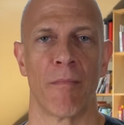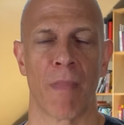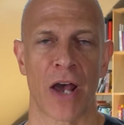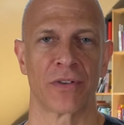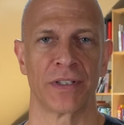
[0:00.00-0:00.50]

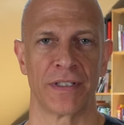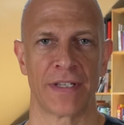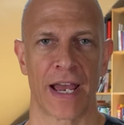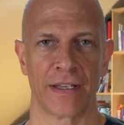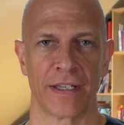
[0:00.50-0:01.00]
moderately
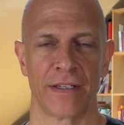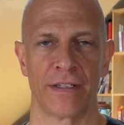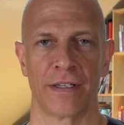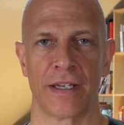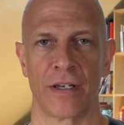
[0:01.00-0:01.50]

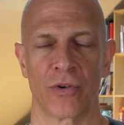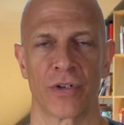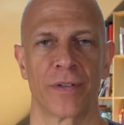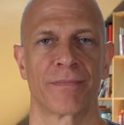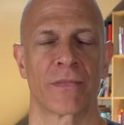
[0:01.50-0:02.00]
dilated
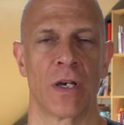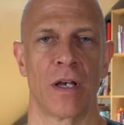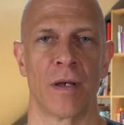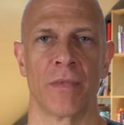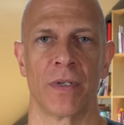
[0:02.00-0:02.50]
aorta
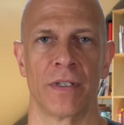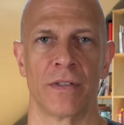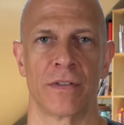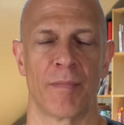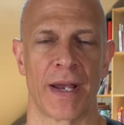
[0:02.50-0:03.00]

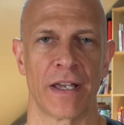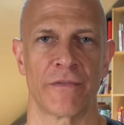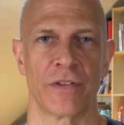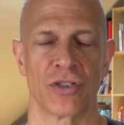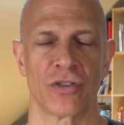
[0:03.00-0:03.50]
is by
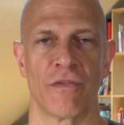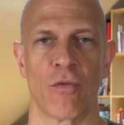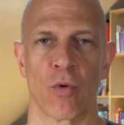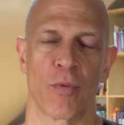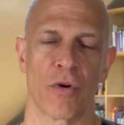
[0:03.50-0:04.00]
definition
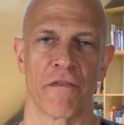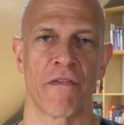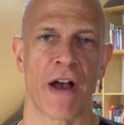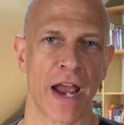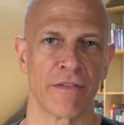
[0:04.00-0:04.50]

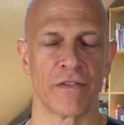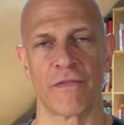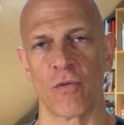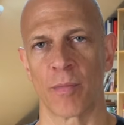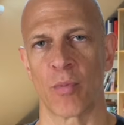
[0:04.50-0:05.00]
4.5 to
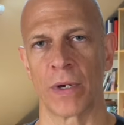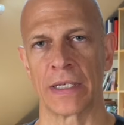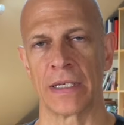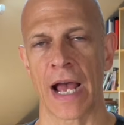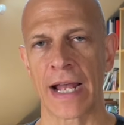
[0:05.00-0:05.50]

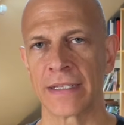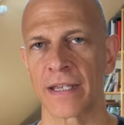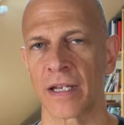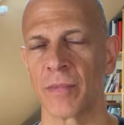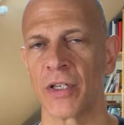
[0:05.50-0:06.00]
4.9
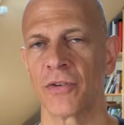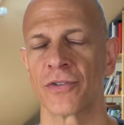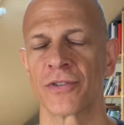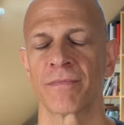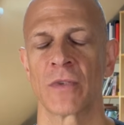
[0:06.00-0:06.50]

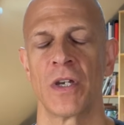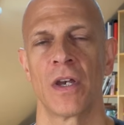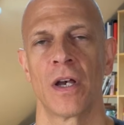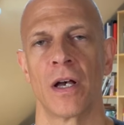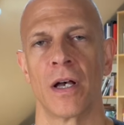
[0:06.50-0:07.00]
centimeters,
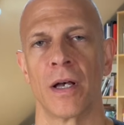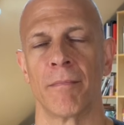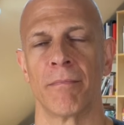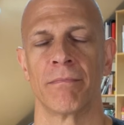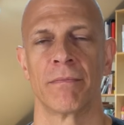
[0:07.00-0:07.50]

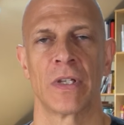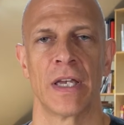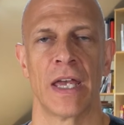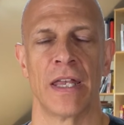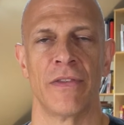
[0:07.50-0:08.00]

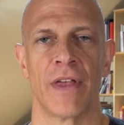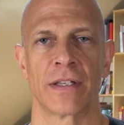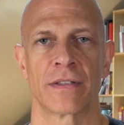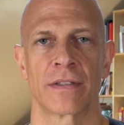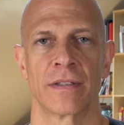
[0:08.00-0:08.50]
and
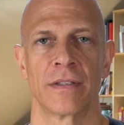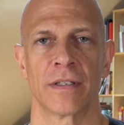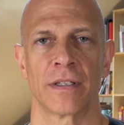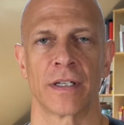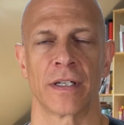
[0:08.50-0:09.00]

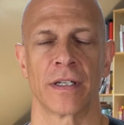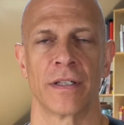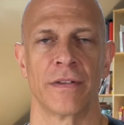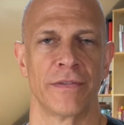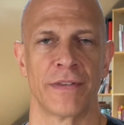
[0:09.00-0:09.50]

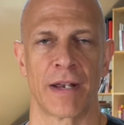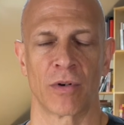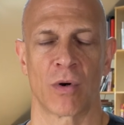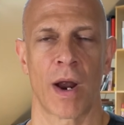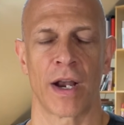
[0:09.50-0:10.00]
that
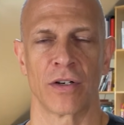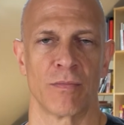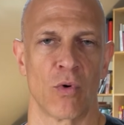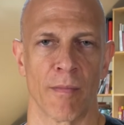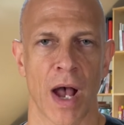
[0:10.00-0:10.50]

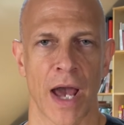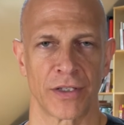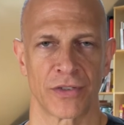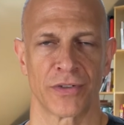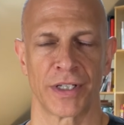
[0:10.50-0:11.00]
requires more
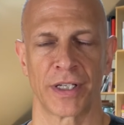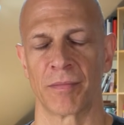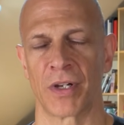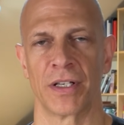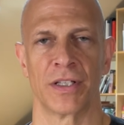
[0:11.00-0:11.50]
monitoring.
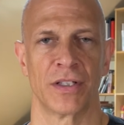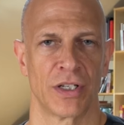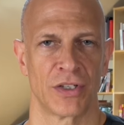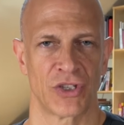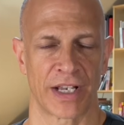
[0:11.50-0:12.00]
I'm going to
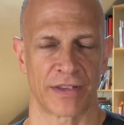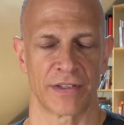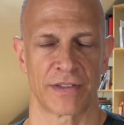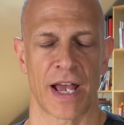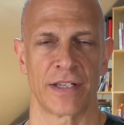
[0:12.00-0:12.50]
check
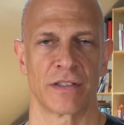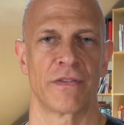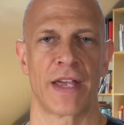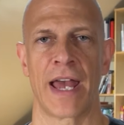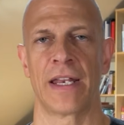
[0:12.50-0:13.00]
the size of
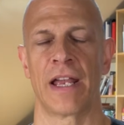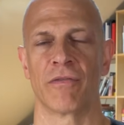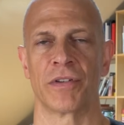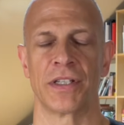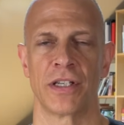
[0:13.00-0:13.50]
that
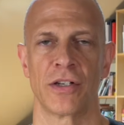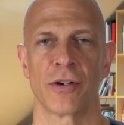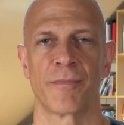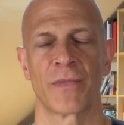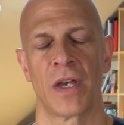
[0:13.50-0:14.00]
every
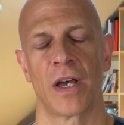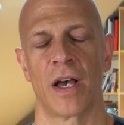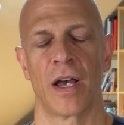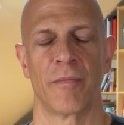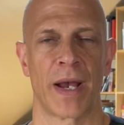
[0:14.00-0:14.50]
year
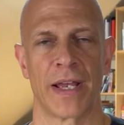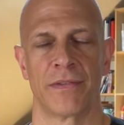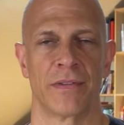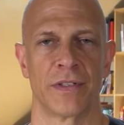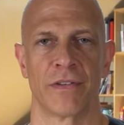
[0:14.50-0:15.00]
by
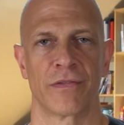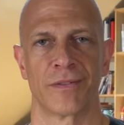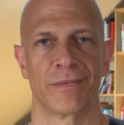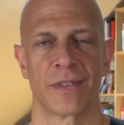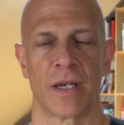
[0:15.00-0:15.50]
the
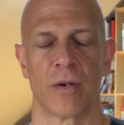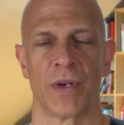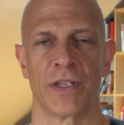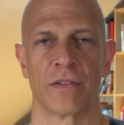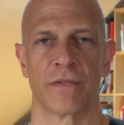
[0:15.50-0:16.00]
different
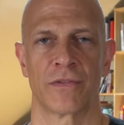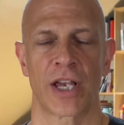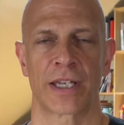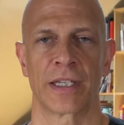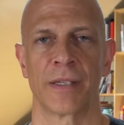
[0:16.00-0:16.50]
ways of
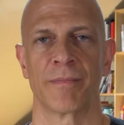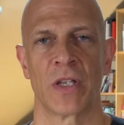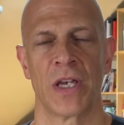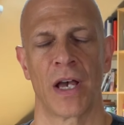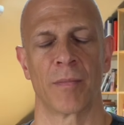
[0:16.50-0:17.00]
checking it. I'm